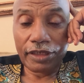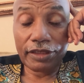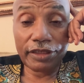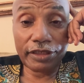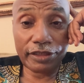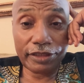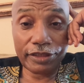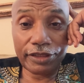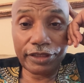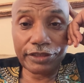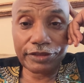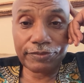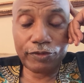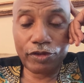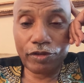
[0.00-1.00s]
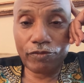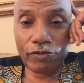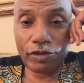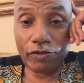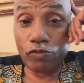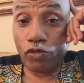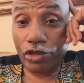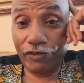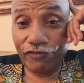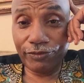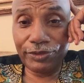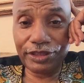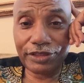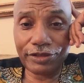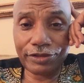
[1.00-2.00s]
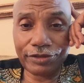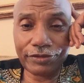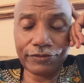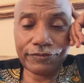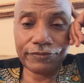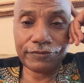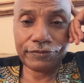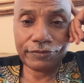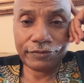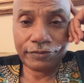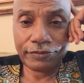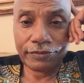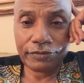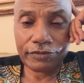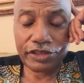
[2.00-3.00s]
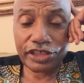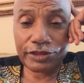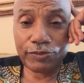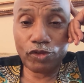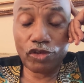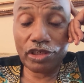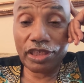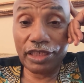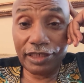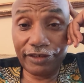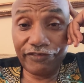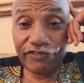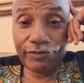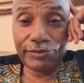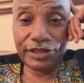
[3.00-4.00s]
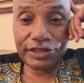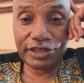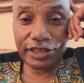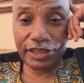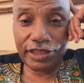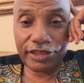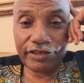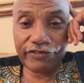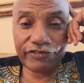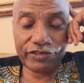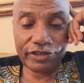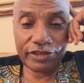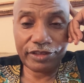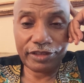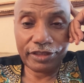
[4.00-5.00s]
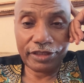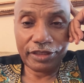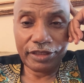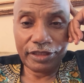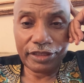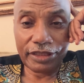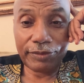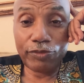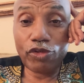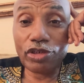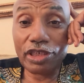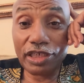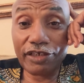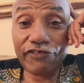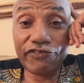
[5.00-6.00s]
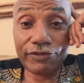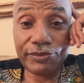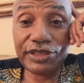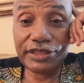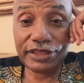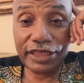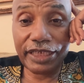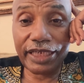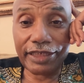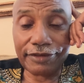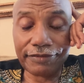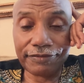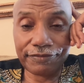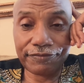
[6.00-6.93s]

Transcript: Clearly, there's more work for me to do. There's more love for me to give and more love for me to get.